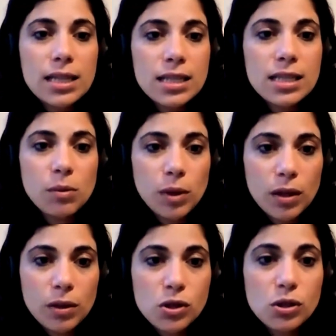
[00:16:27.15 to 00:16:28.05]
see what
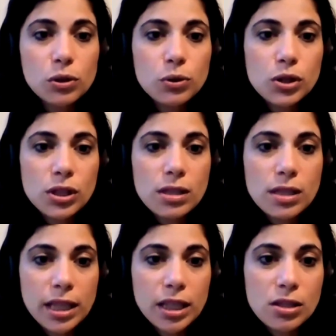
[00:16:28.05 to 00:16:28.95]
other solutions
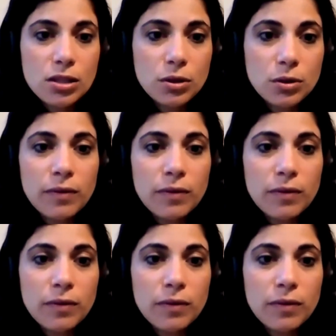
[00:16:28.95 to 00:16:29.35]
I can do.